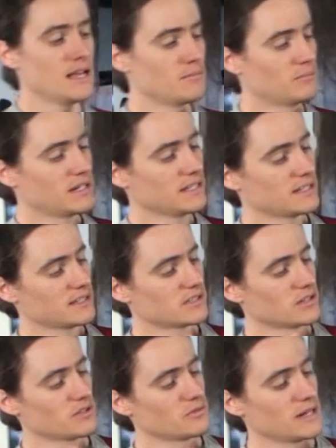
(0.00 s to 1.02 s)
But
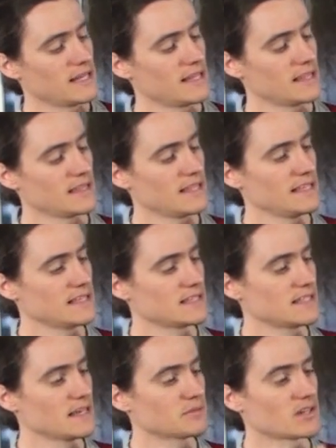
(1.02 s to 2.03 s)
so the
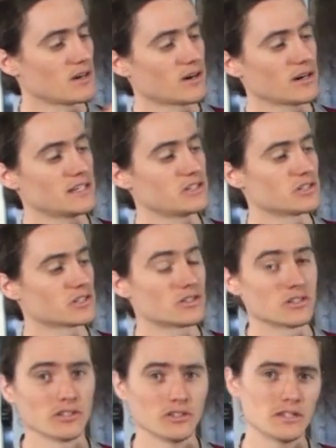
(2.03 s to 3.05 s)
steps is just
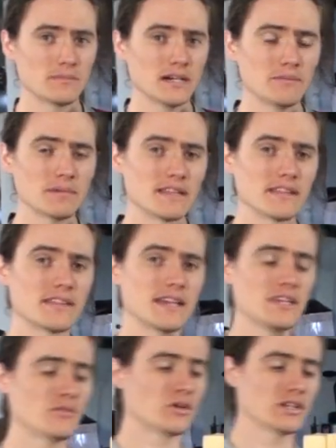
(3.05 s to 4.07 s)
to glue them up, and the
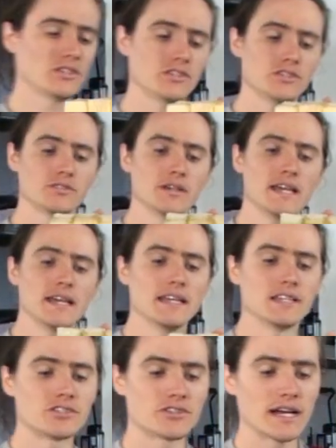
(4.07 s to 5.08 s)
thing you want to do
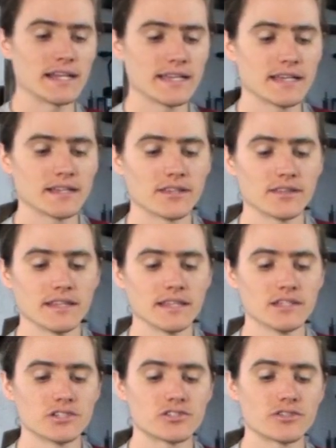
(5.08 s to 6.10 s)
is try to get
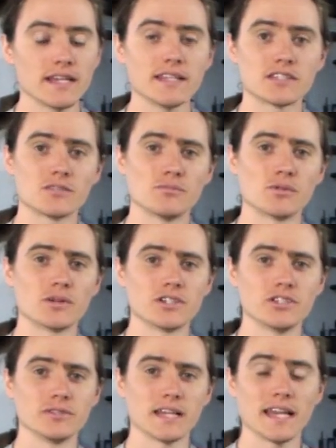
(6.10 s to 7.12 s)
the straightest
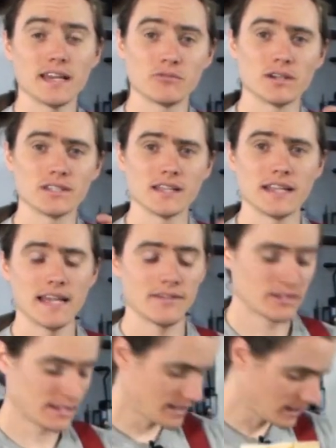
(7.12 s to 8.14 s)
boards you can, ones that haven't